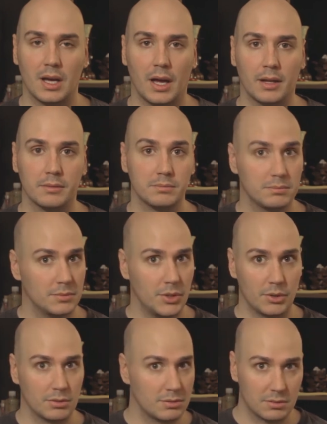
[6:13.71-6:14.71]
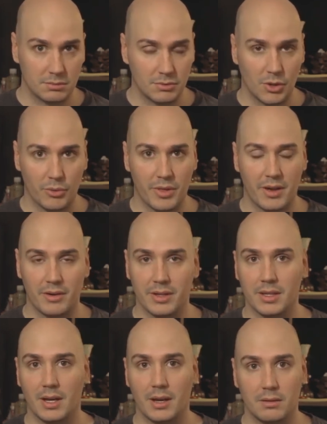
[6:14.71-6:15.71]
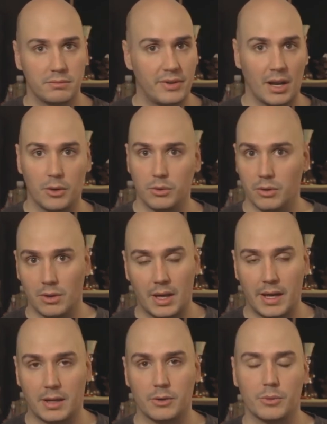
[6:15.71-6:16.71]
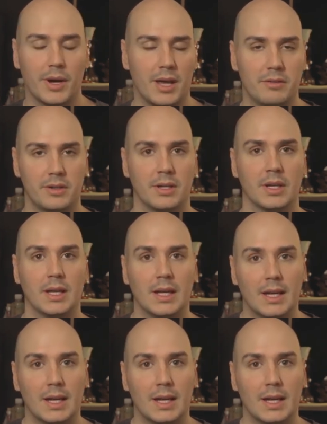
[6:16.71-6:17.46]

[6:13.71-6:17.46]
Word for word: and you could go there and uh, follow or like or whatever.